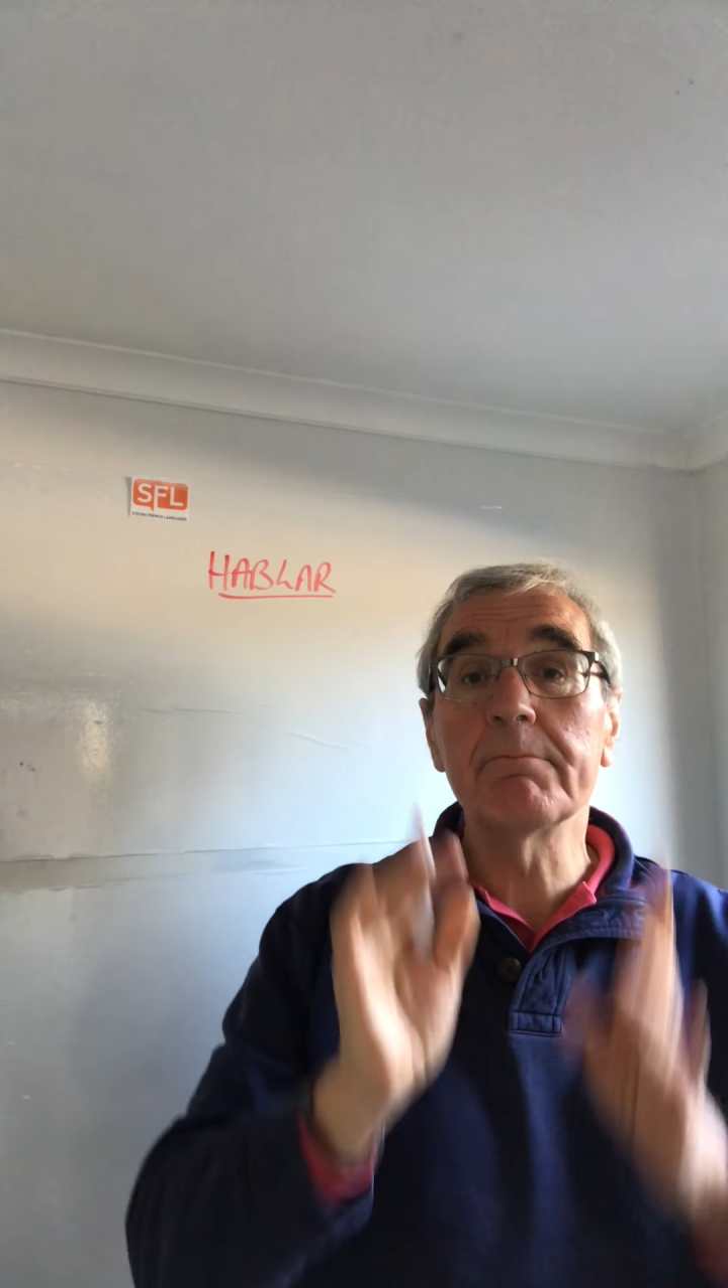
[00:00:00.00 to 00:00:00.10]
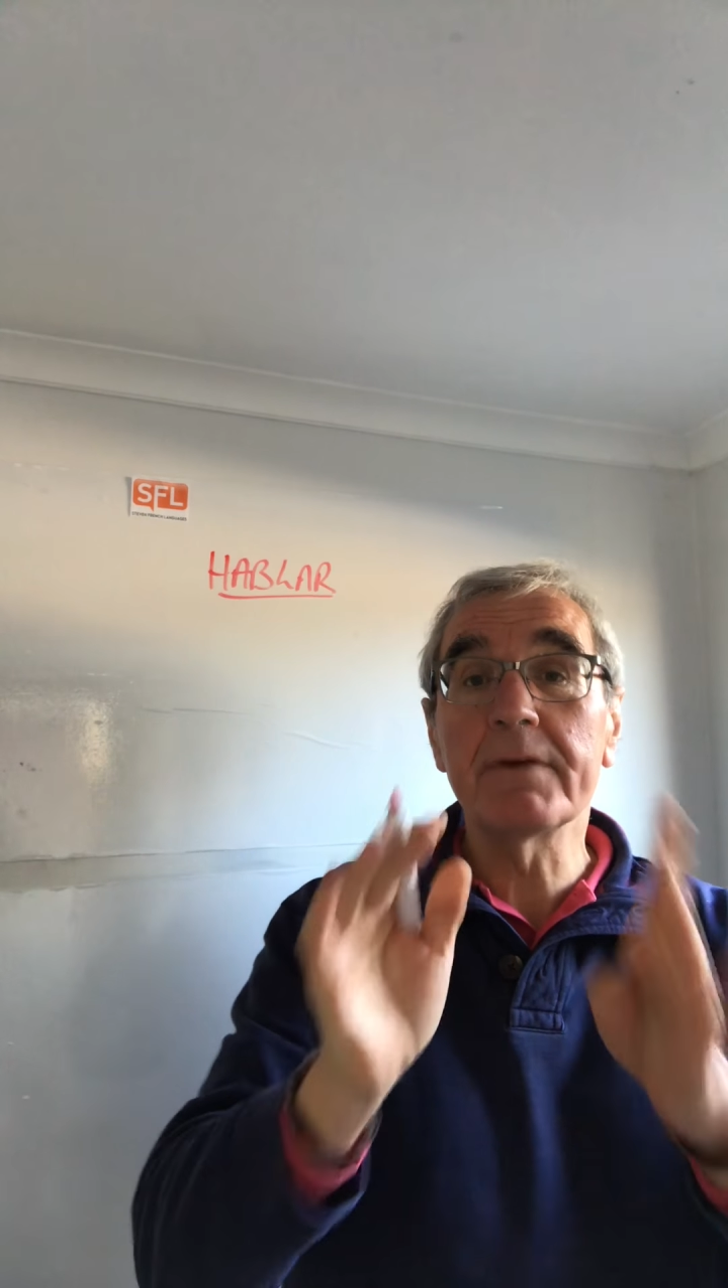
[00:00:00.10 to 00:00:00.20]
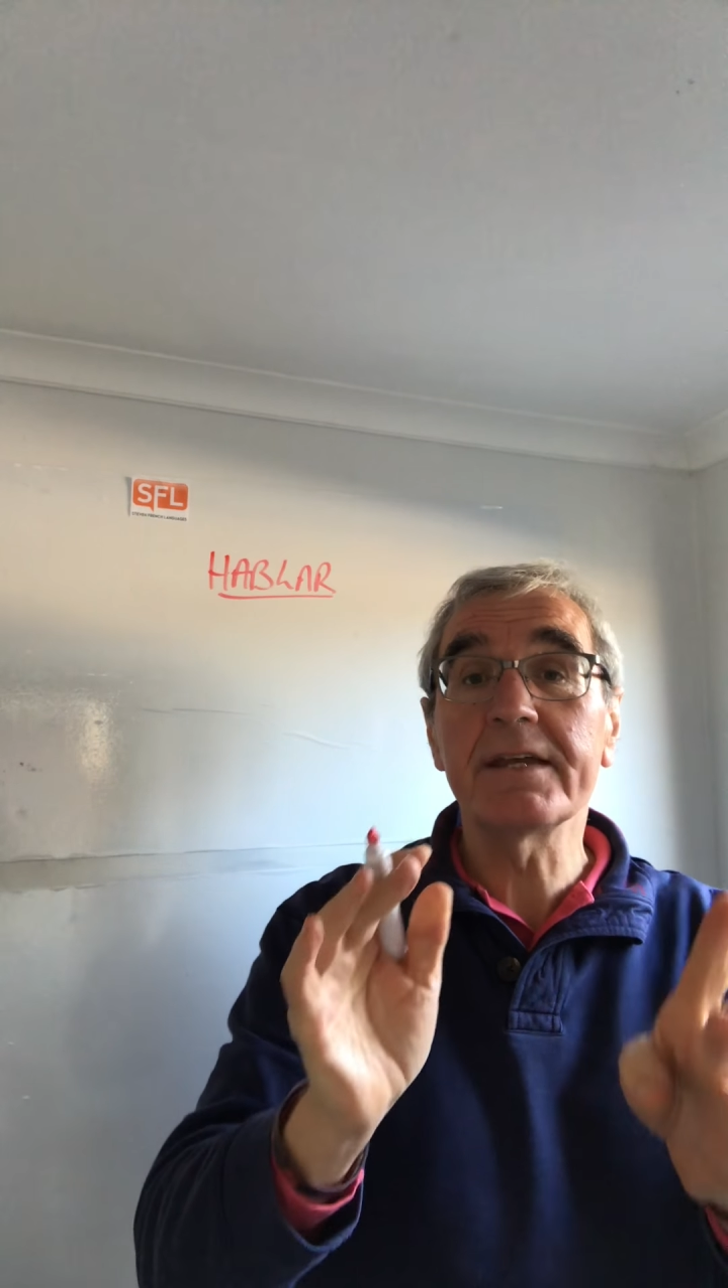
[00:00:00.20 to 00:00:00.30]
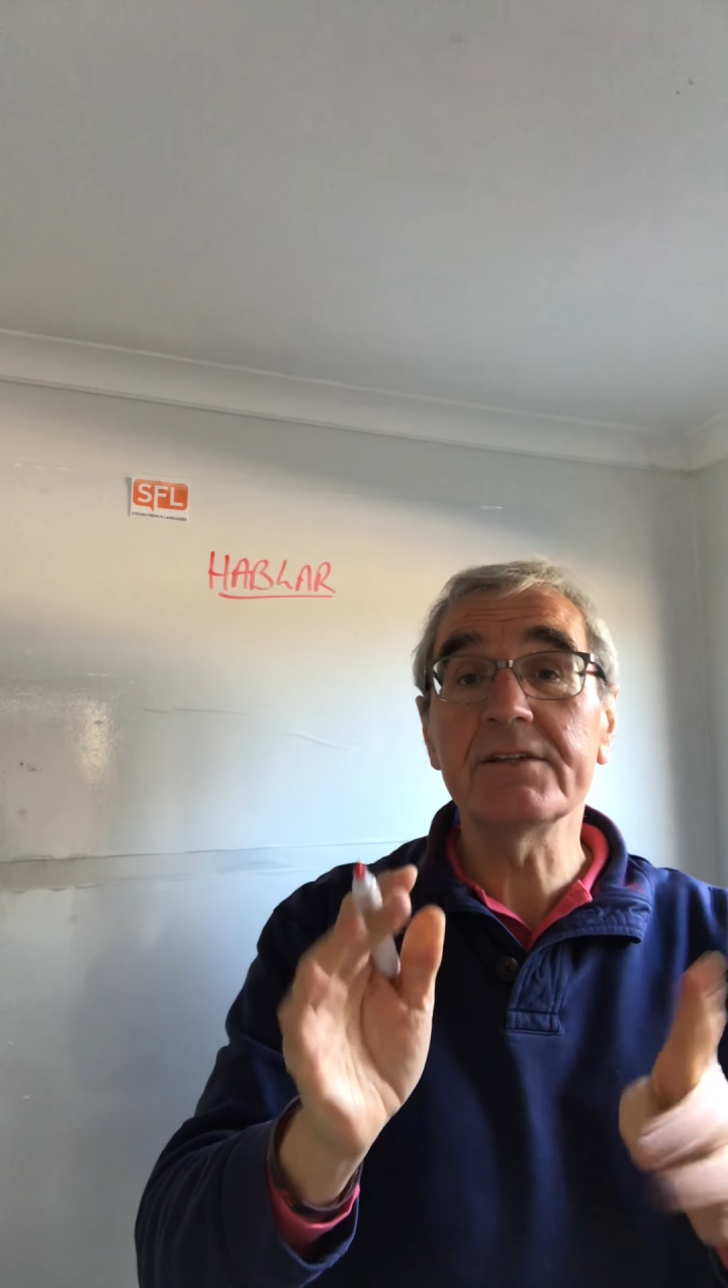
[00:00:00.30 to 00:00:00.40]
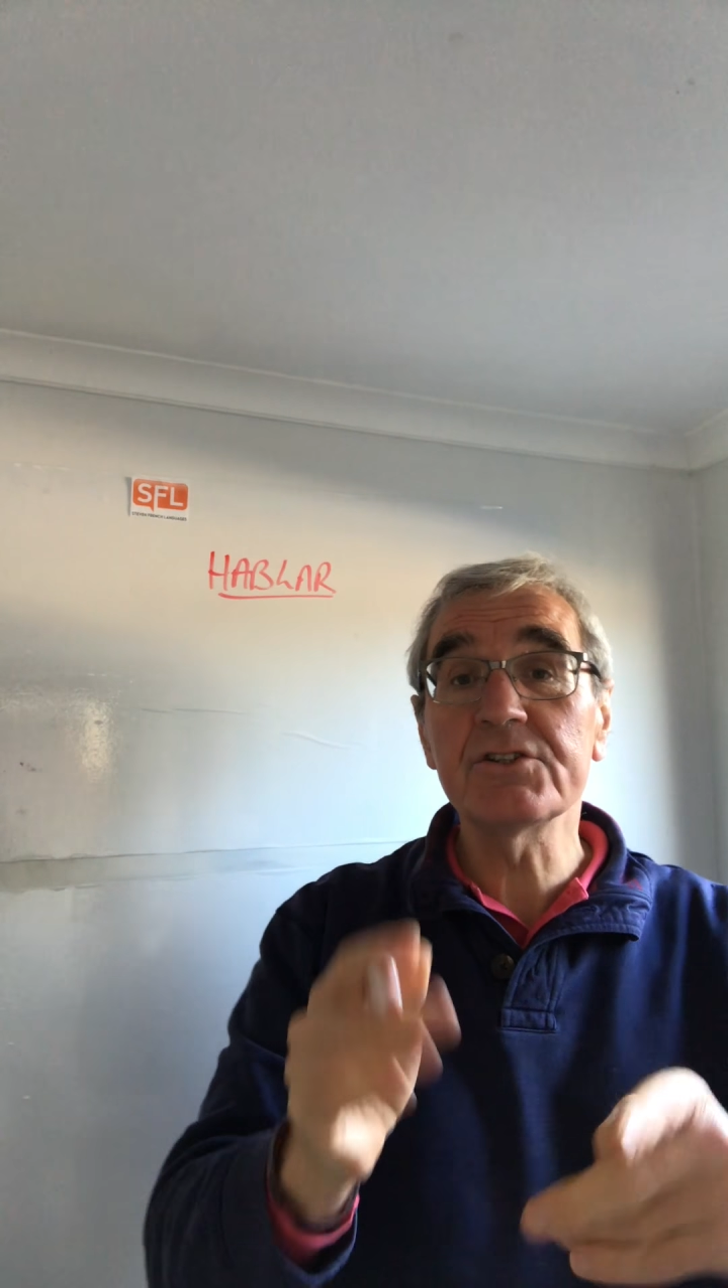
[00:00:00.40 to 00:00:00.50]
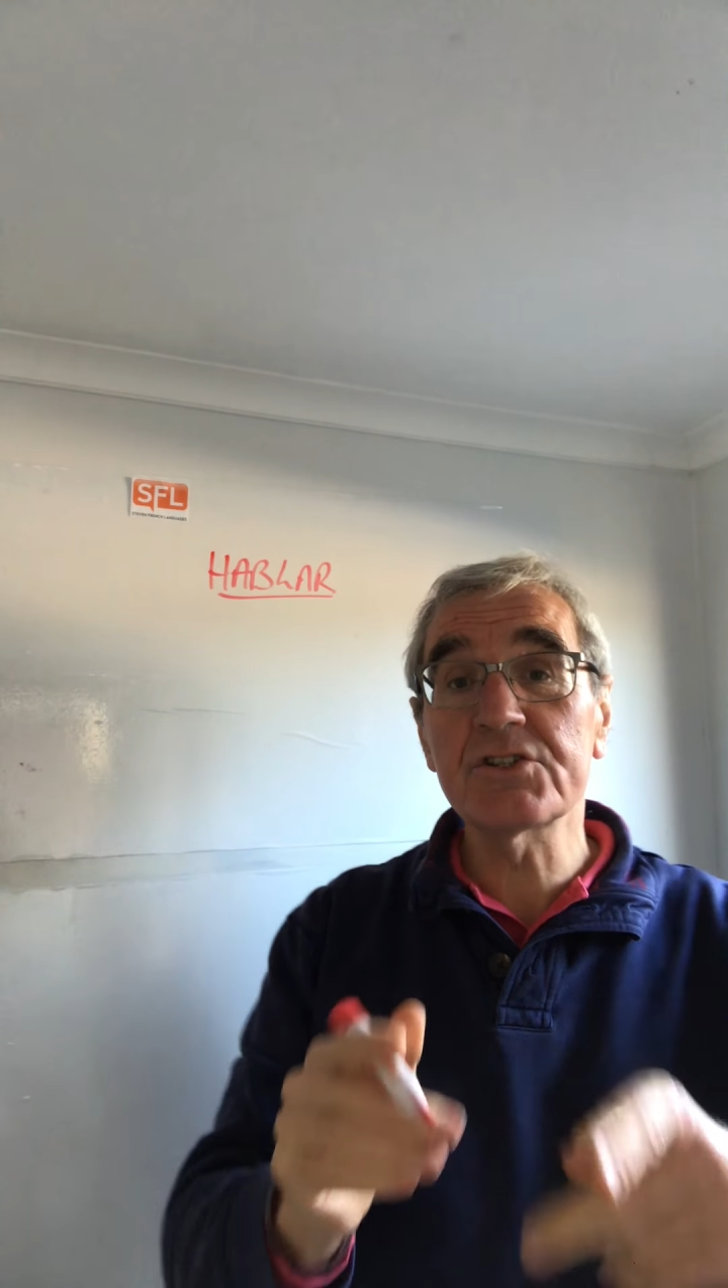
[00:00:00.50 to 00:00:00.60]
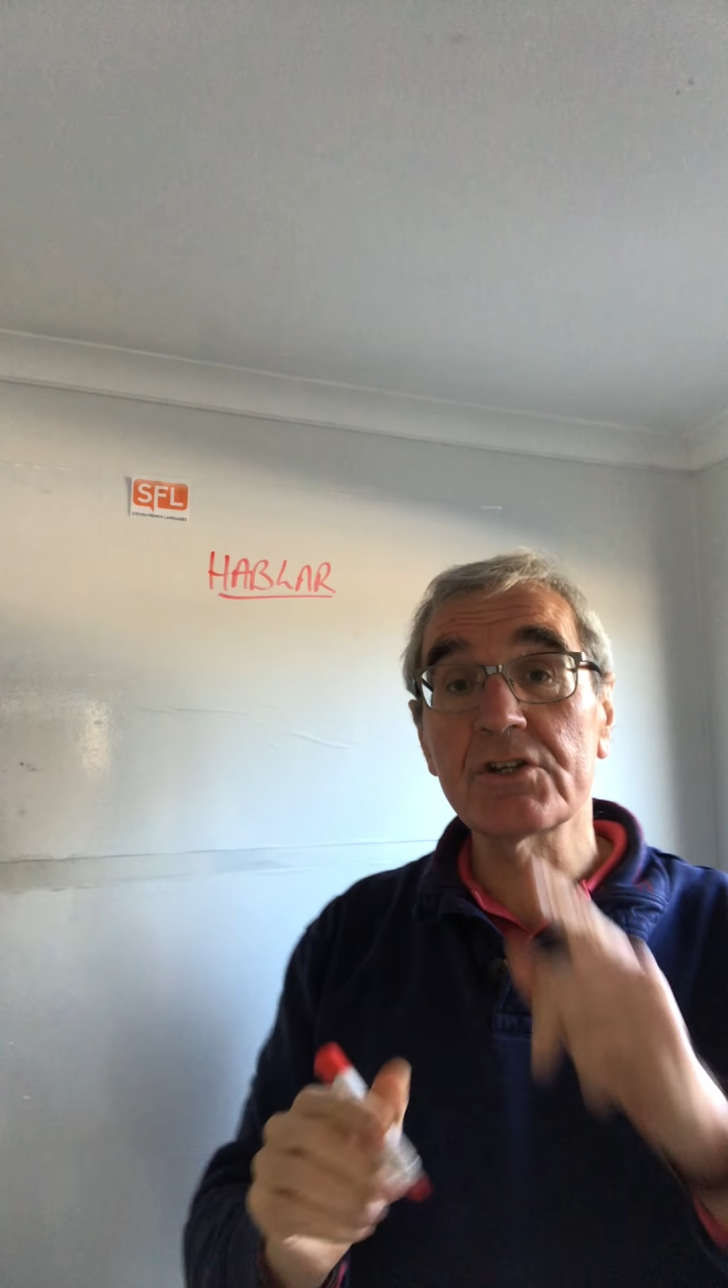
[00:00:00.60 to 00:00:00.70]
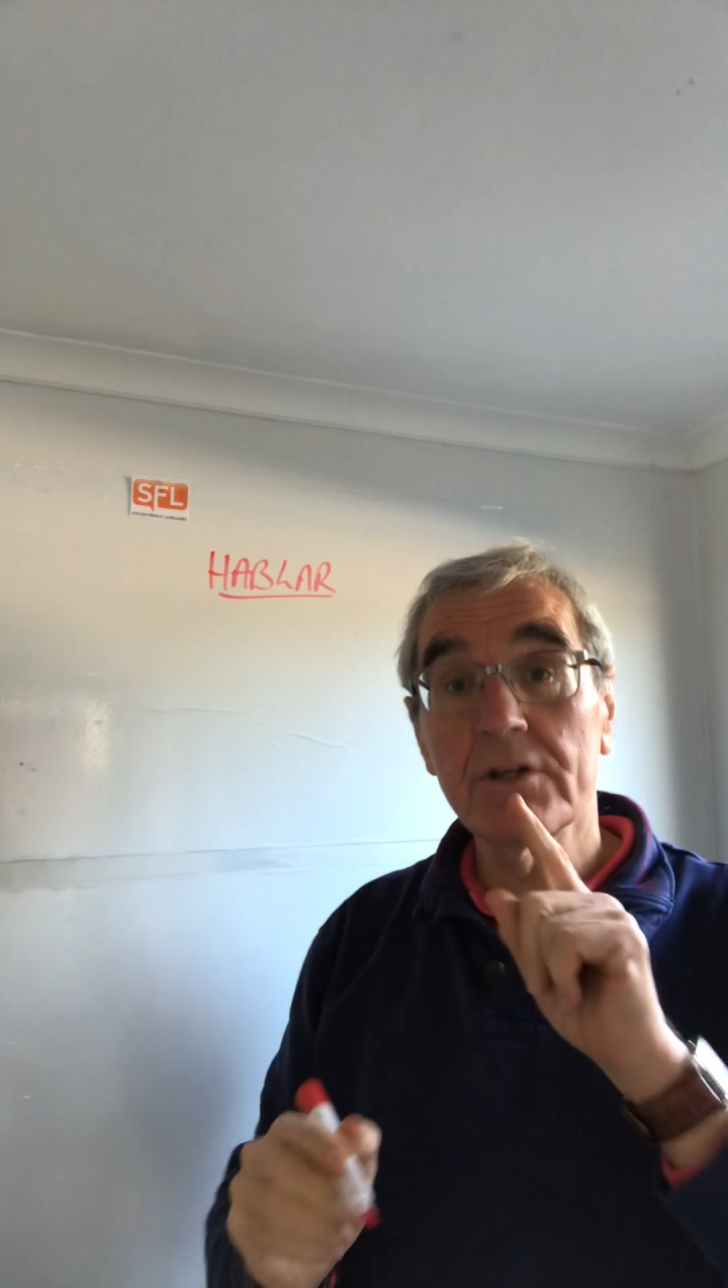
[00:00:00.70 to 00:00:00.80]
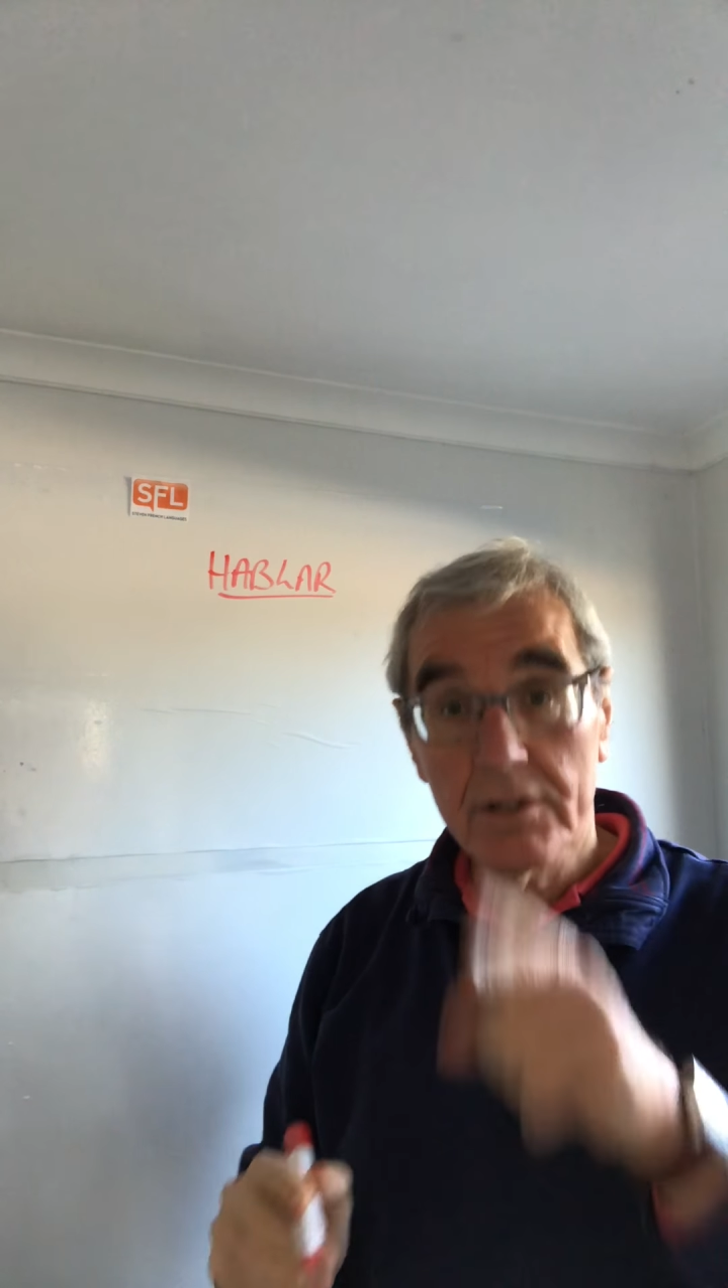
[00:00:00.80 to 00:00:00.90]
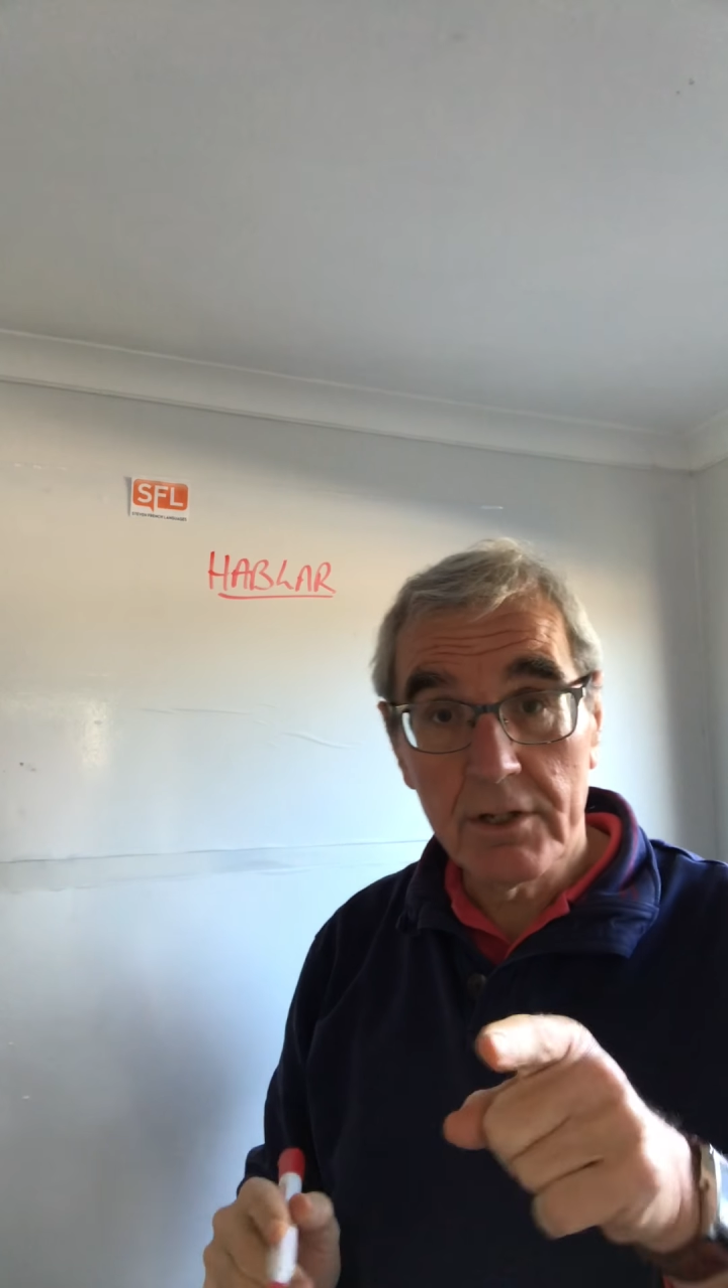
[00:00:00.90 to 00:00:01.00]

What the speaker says: means,